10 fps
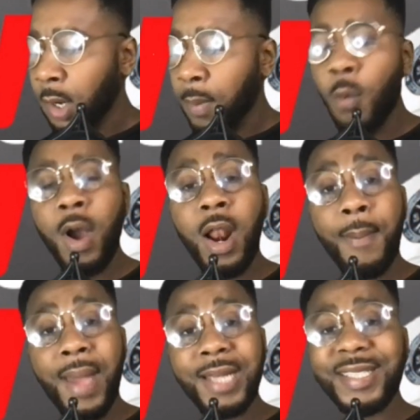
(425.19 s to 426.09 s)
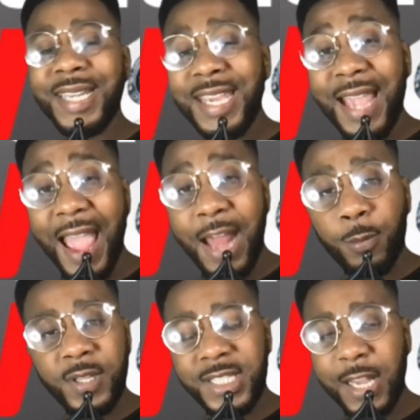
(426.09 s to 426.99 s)
But what a match he had
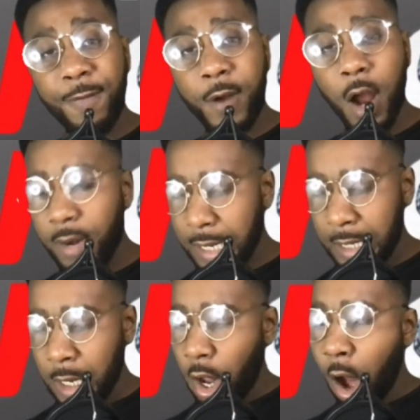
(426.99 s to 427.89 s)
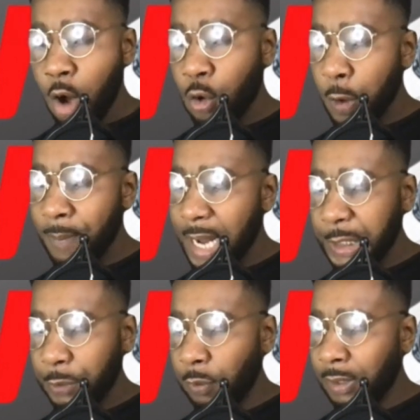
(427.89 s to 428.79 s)
with Seth Rollins. A good match
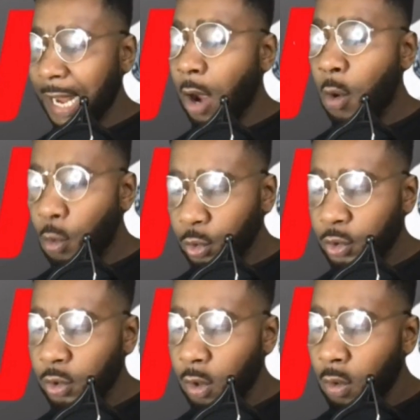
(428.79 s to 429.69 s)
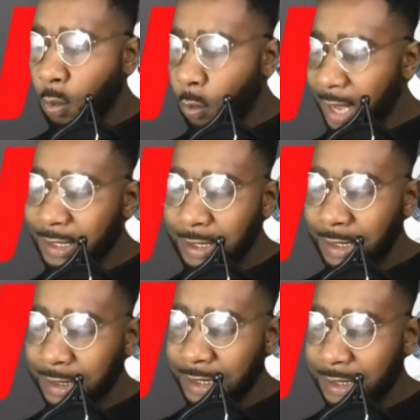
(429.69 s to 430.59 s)
as well that also went to
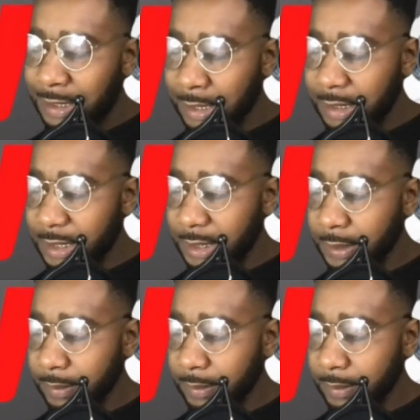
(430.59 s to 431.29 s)
the distance.